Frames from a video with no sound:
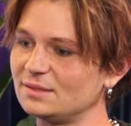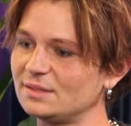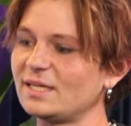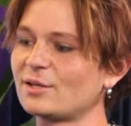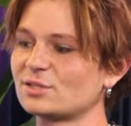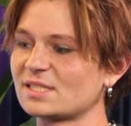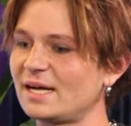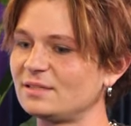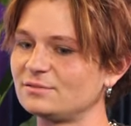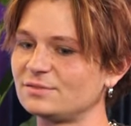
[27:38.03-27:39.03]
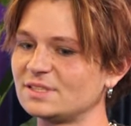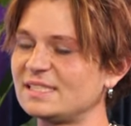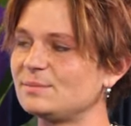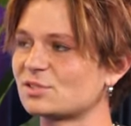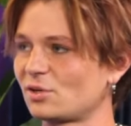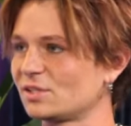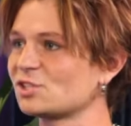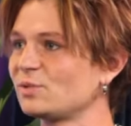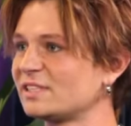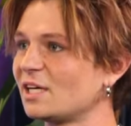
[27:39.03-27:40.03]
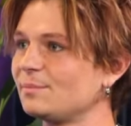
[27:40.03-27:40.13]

the others the team started to switch